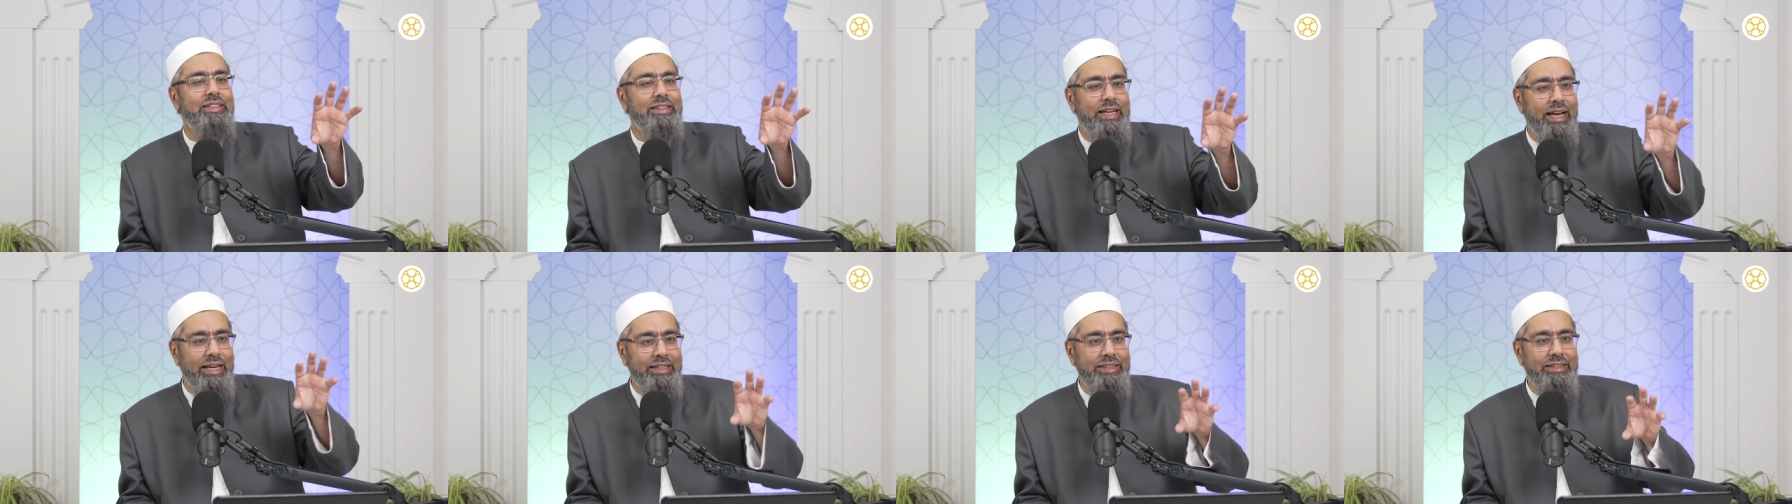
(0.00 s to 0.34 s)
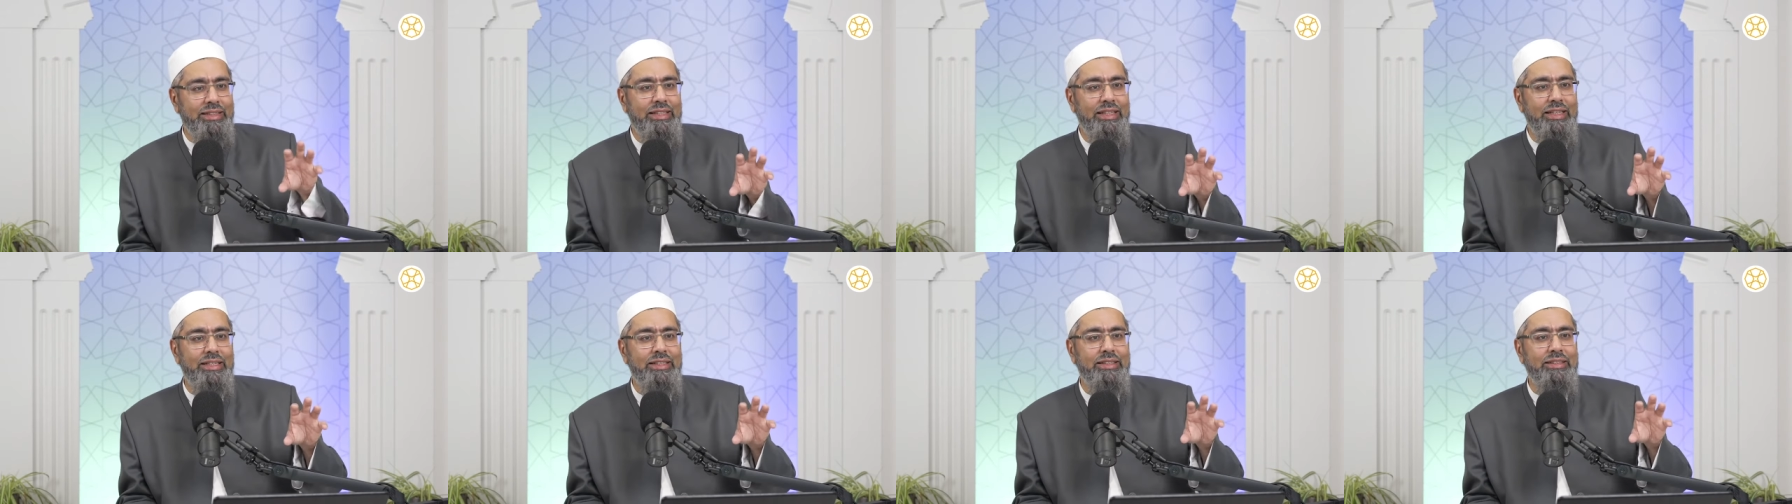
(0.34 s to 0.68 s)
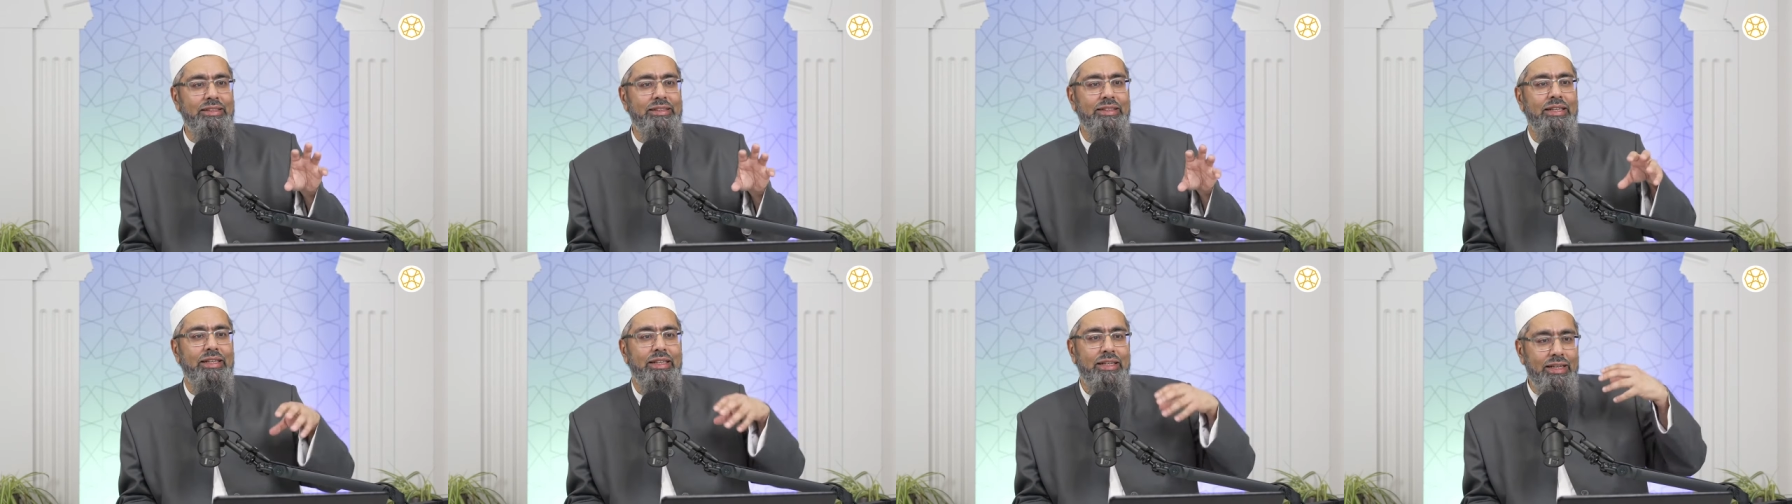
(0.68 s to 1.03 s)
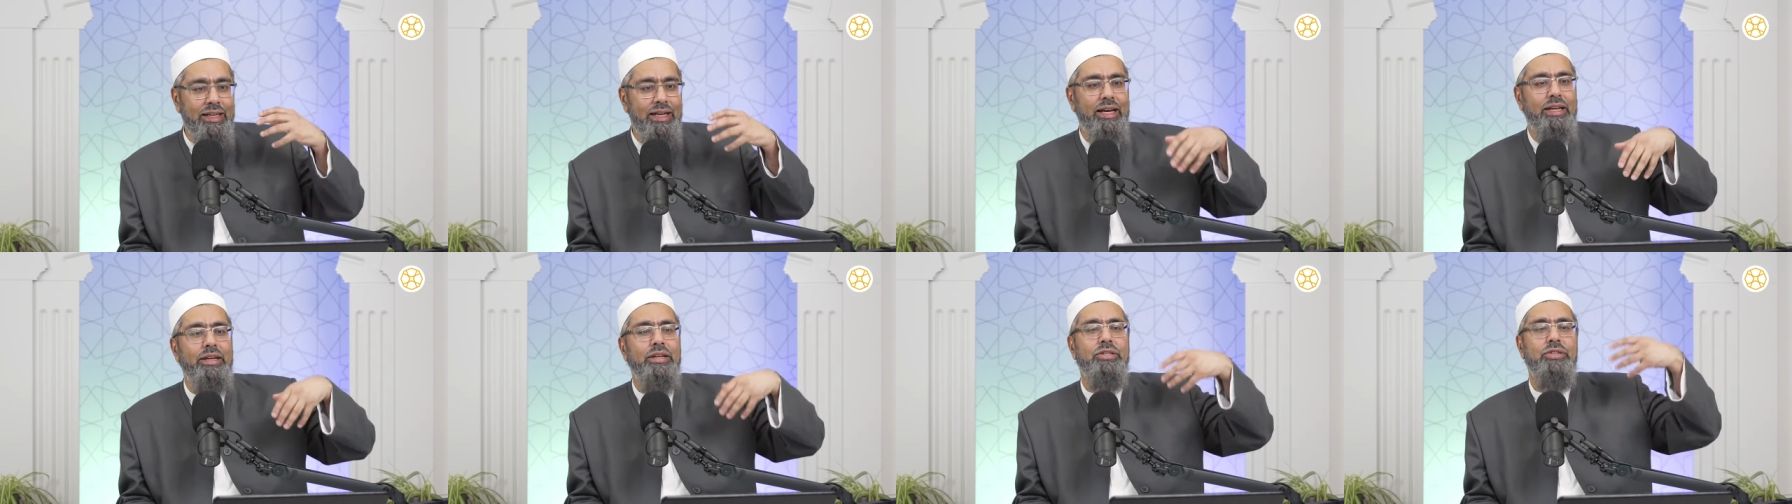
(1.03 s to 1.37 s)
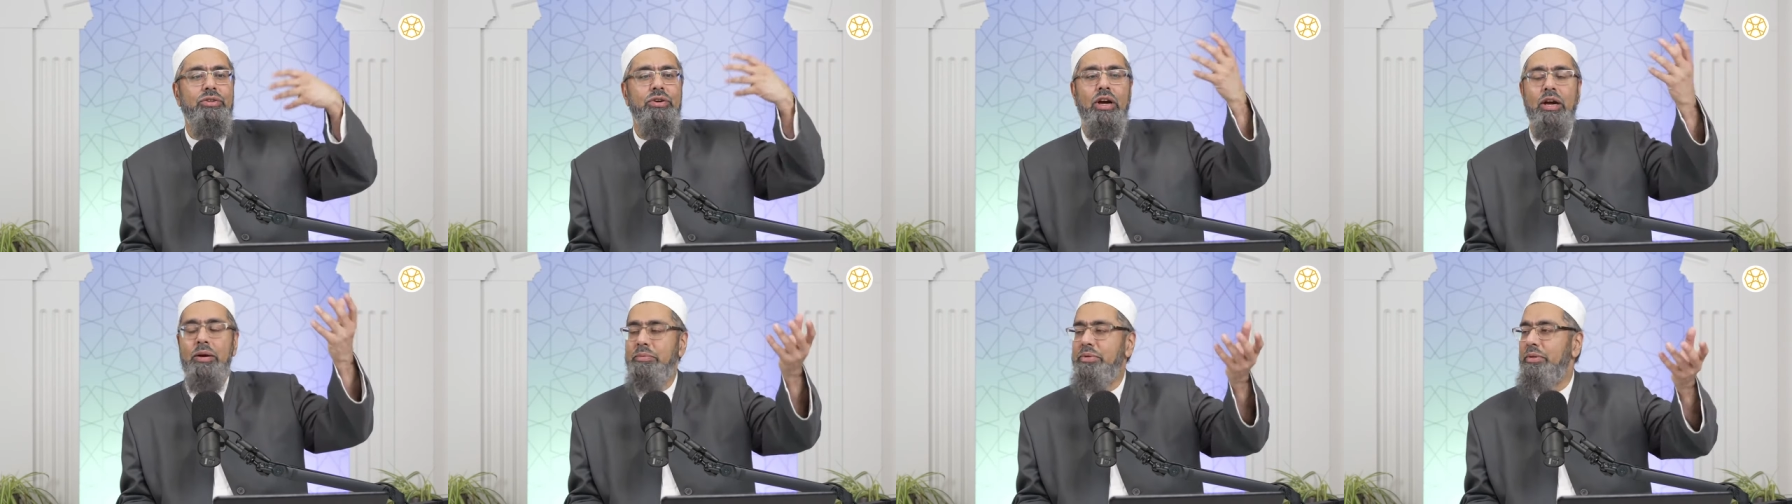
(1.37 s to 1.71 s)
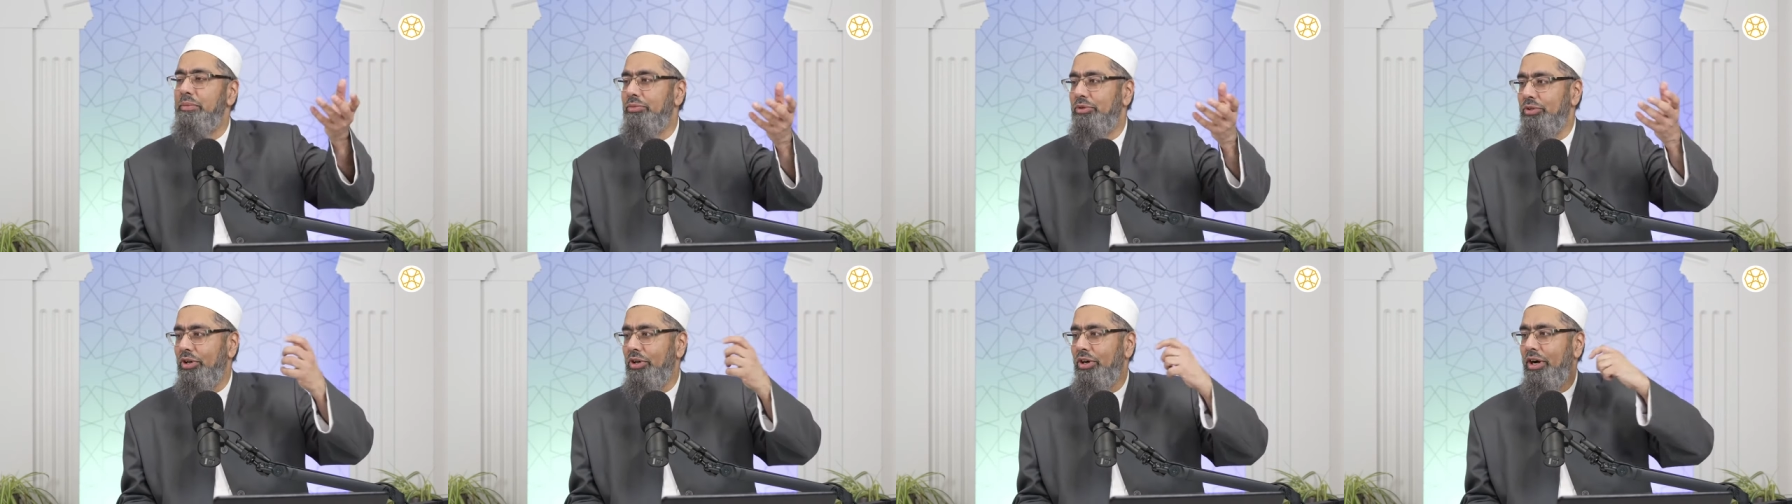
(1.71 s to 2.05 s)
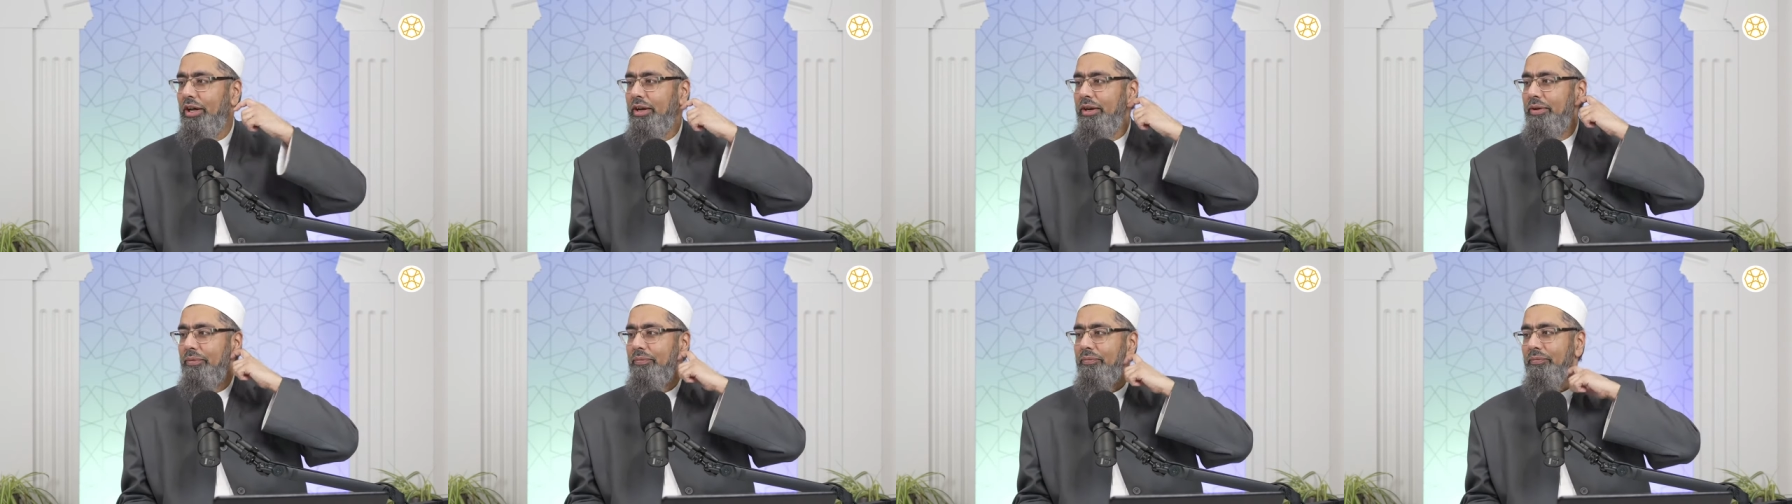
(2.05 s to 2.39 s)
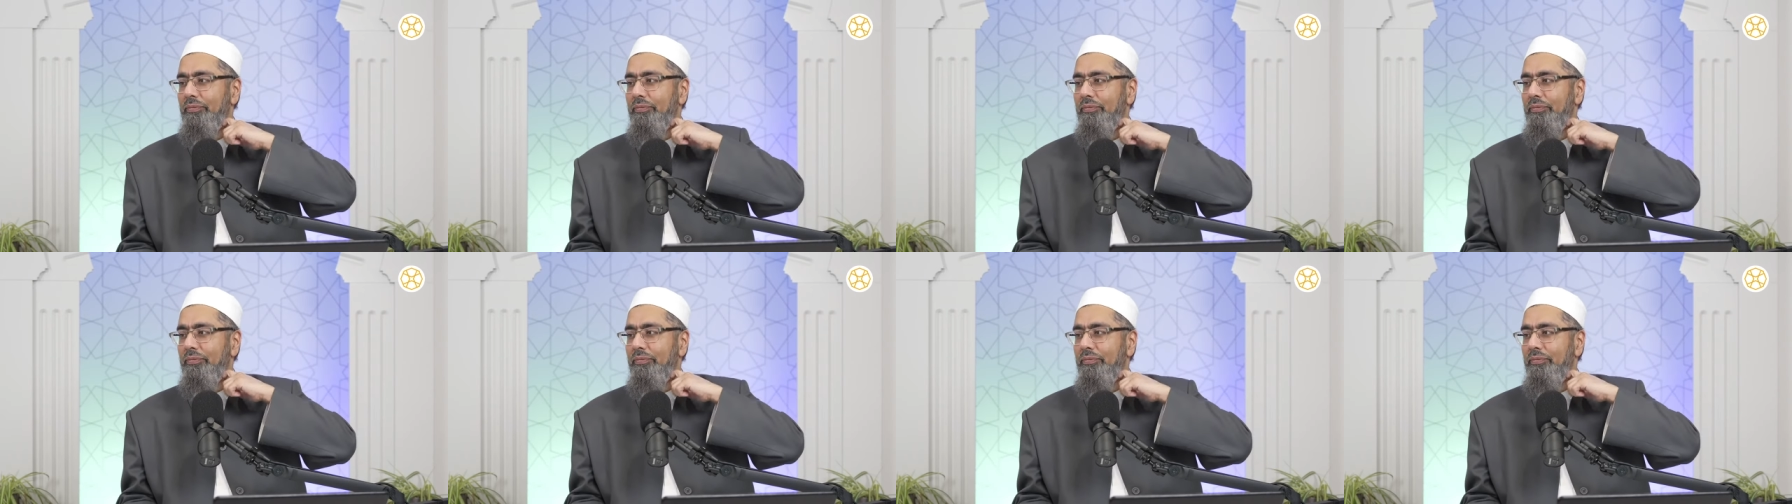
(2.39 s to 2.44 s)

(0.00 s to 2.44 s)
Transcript: nice things and ascribes them to God.